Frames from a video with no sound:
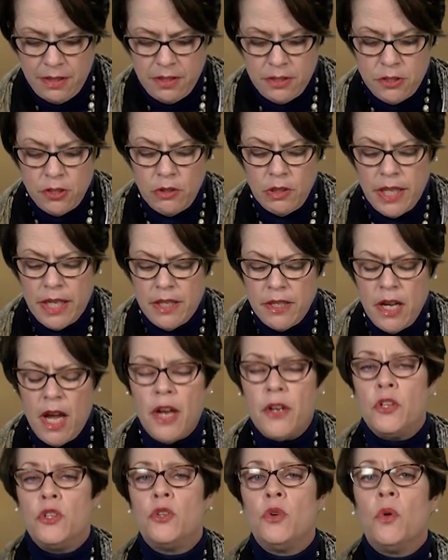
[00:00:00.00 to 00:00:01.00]
So let
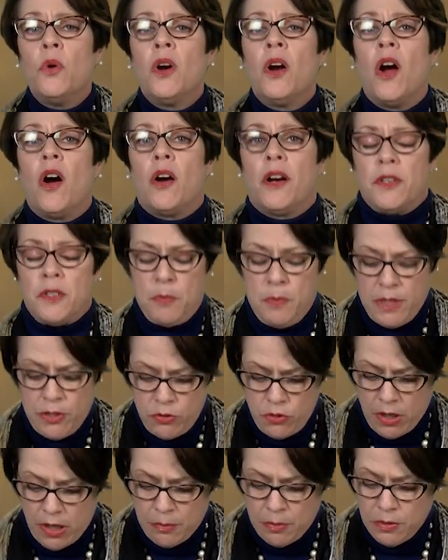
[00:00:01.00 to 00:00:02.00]
not your hearts be
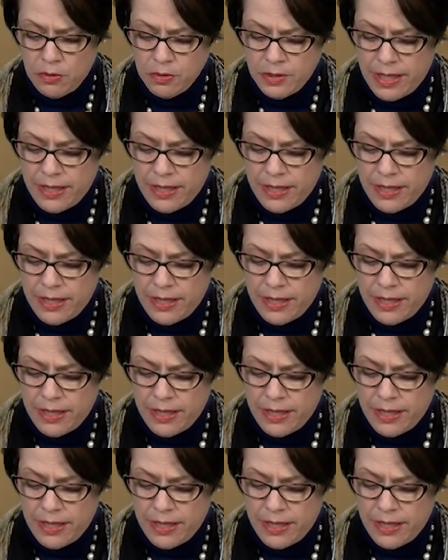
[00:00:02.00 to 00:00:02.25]
troubled,